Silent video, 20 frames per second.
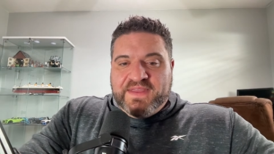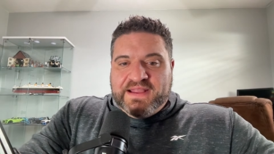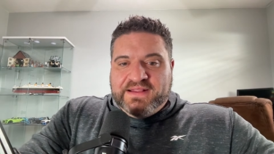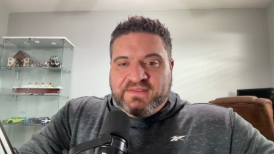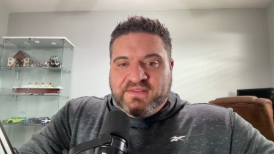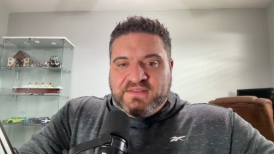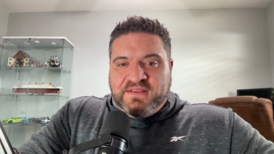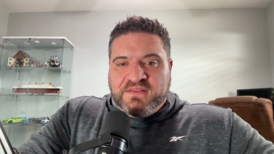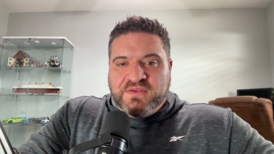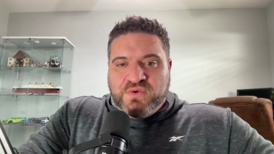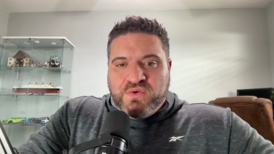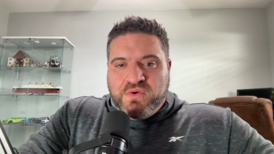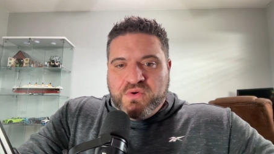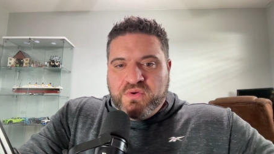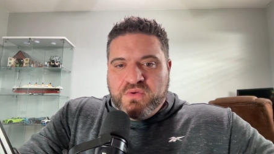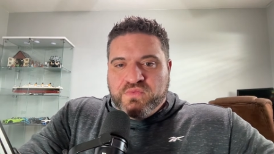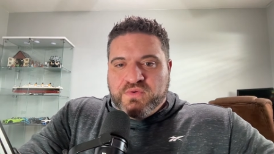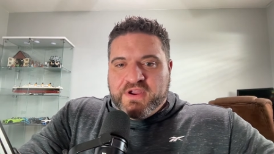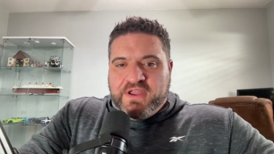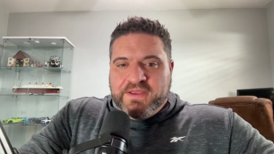That's the
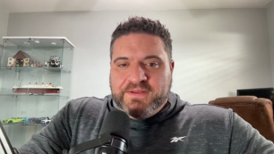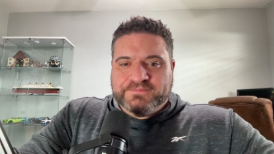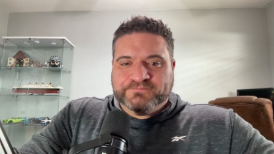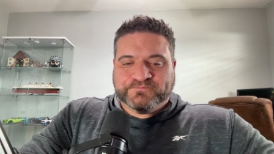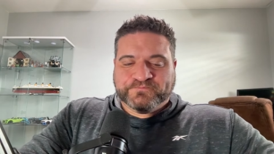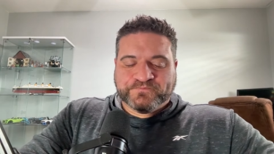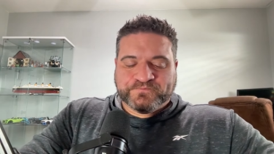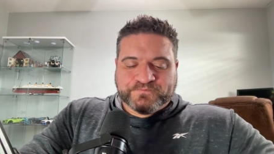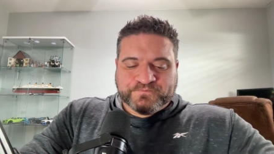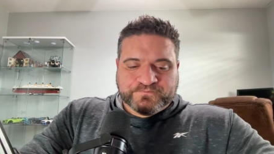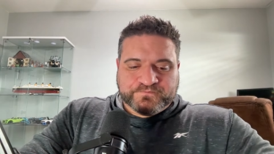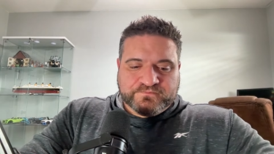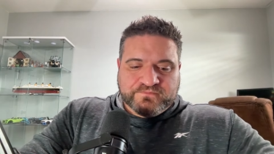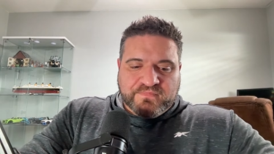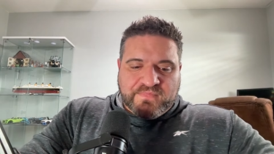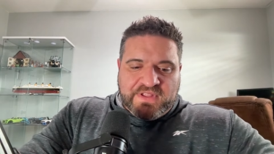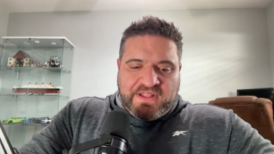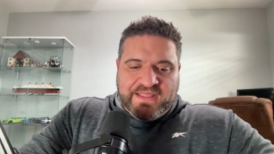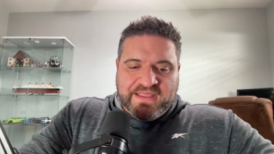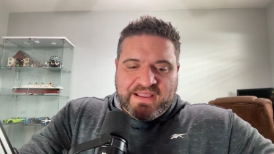tool, right?
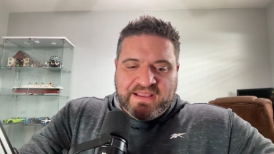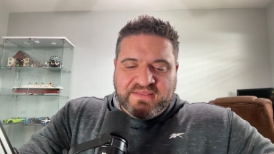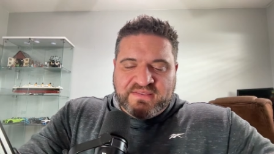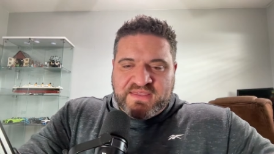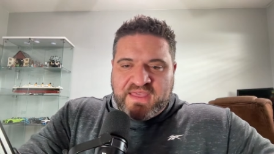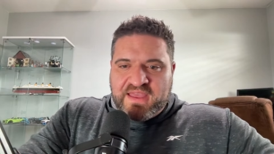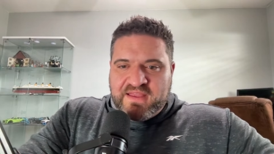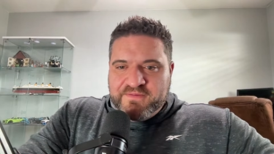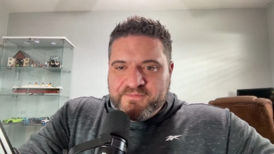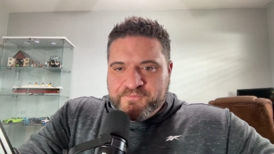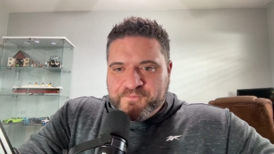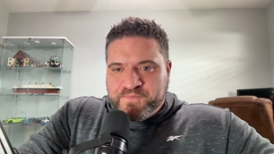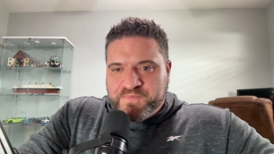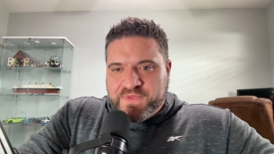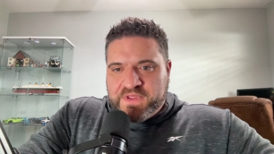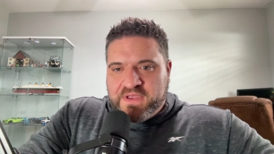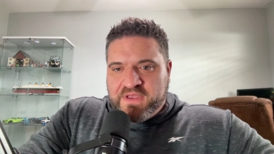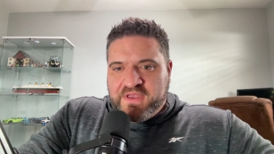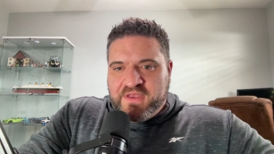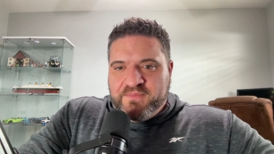Like I said,
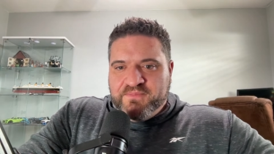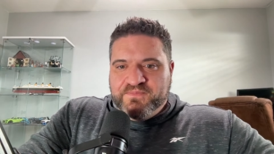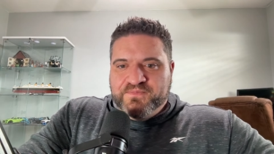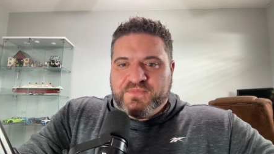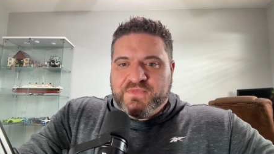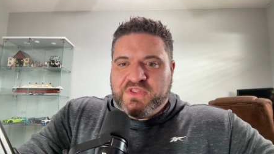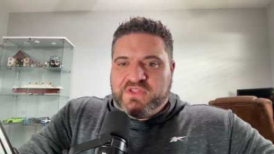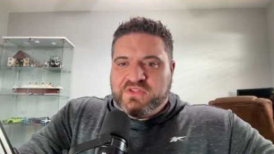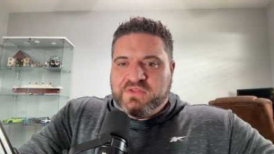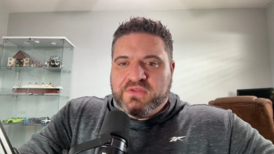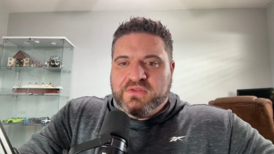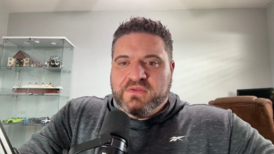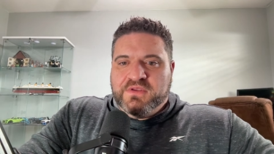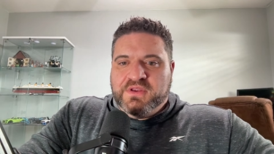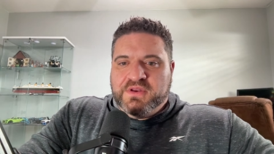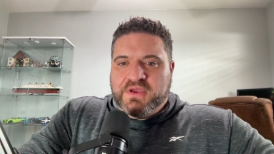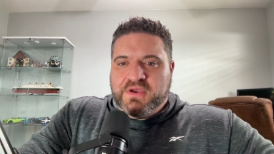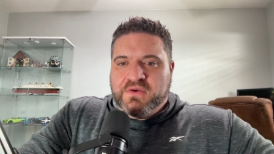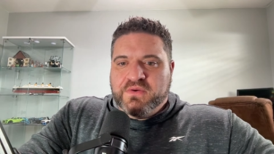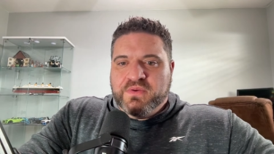
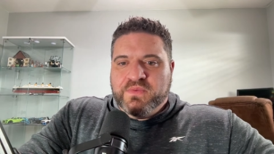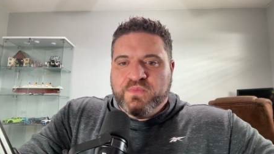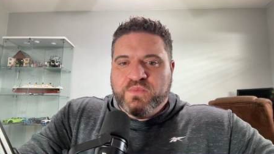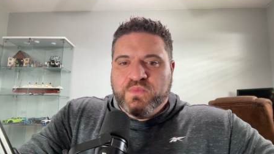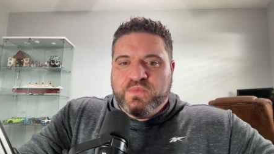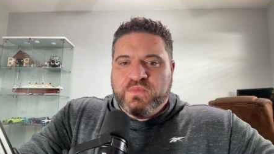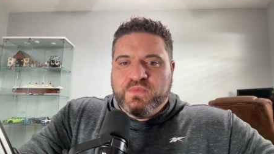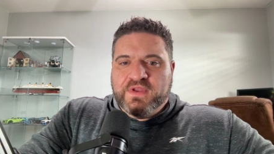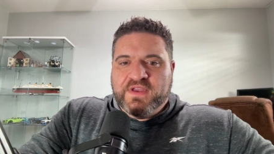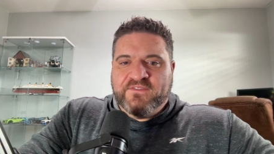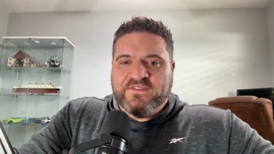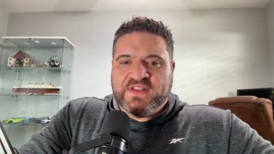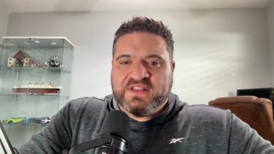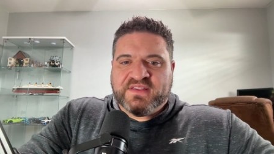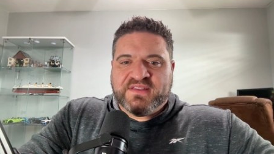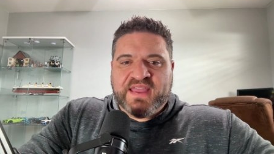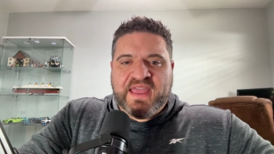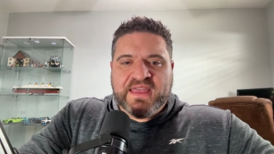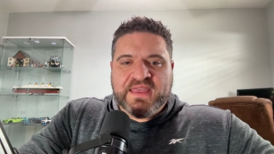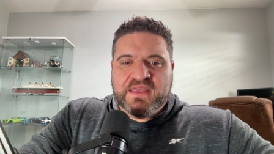if it's
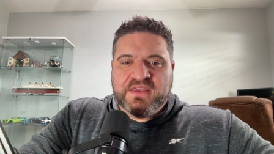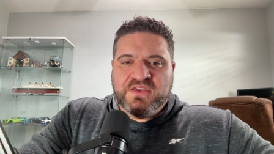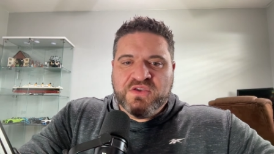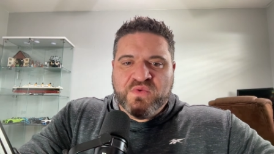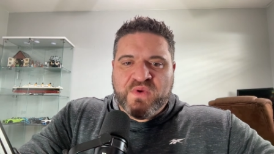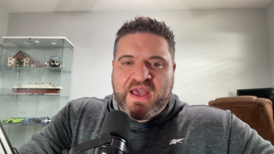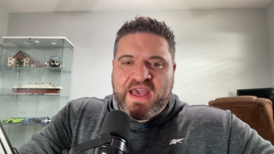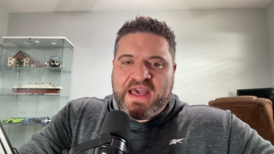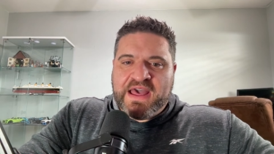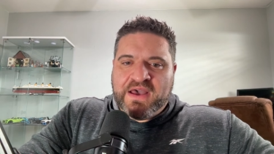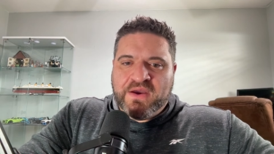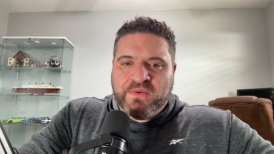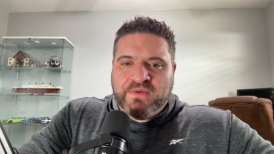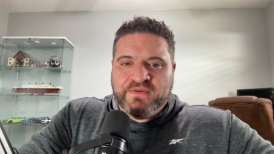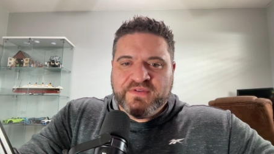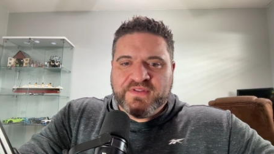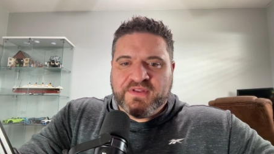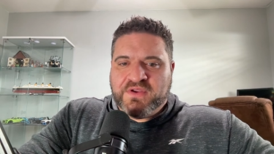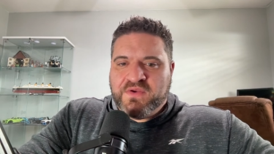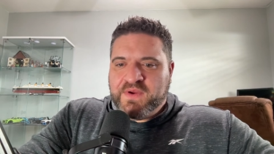taking you
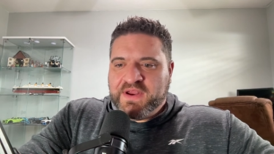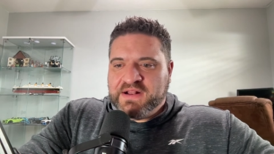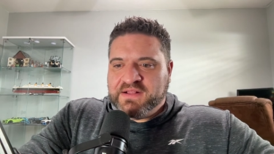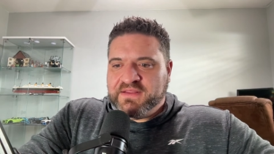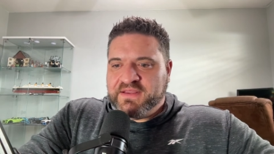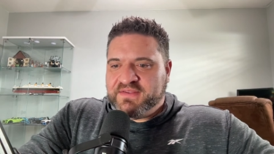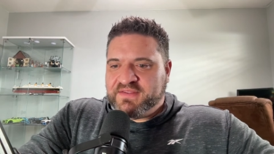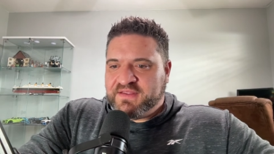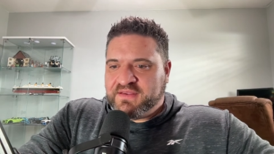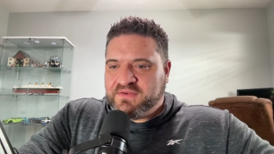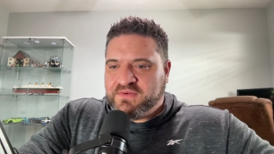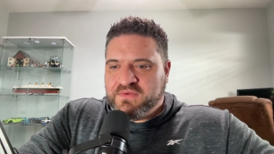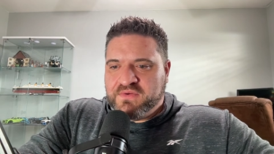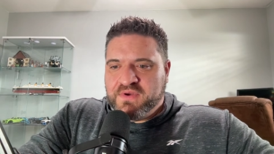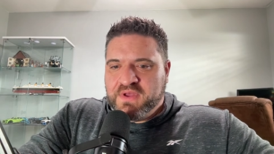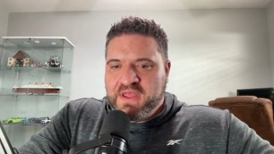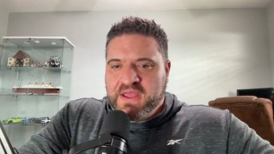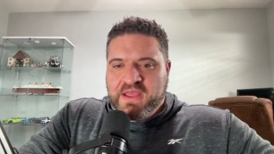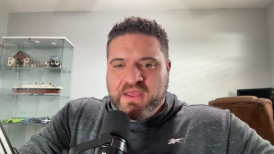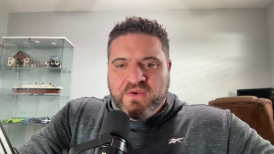hours to create a
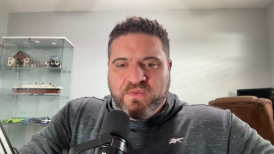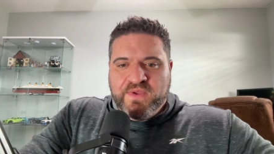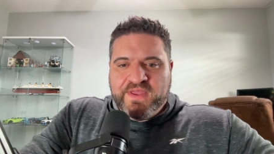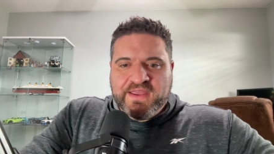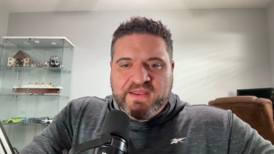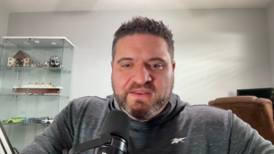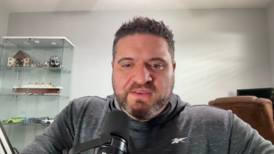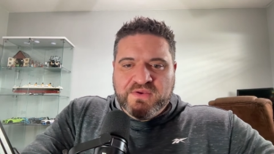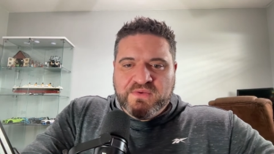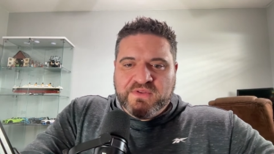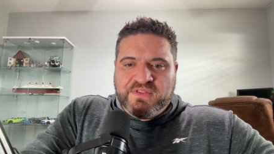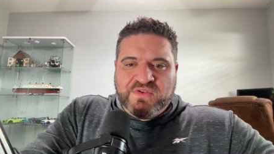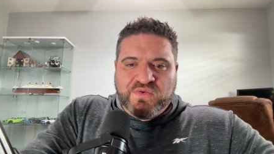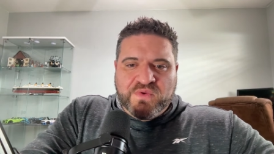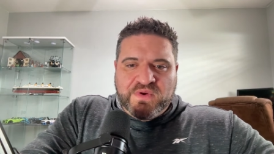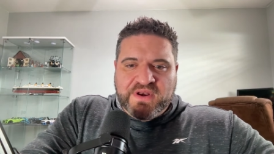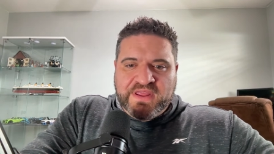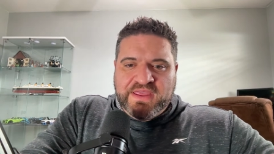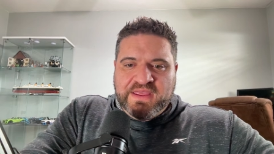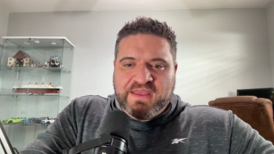listicle, we can do a
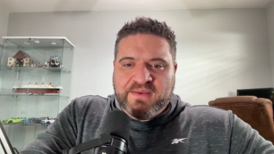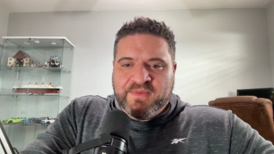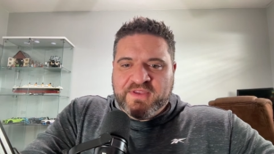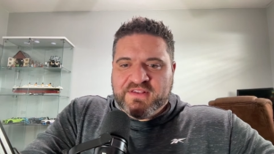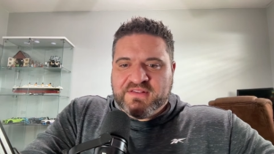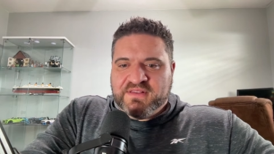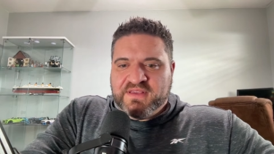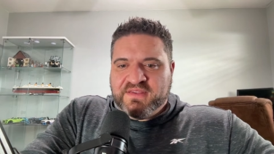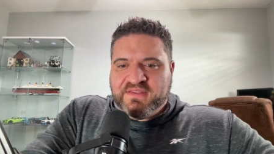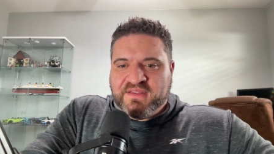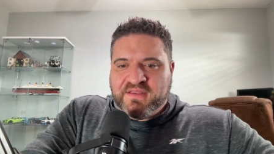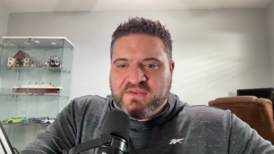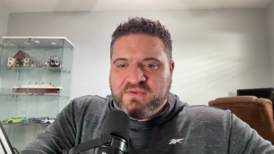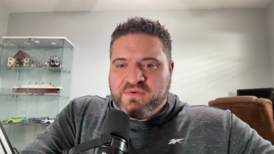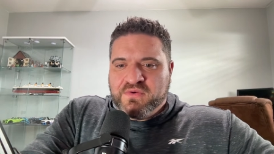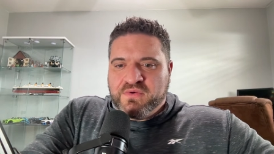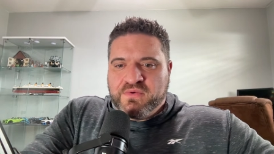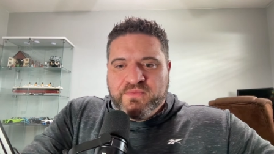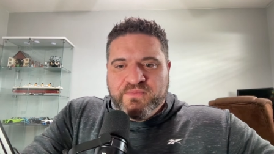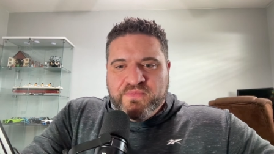20 image
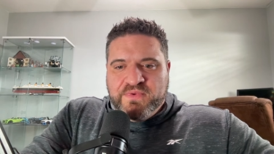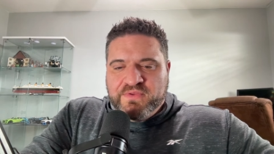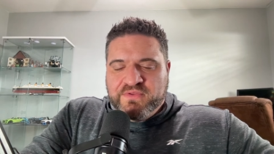listicle,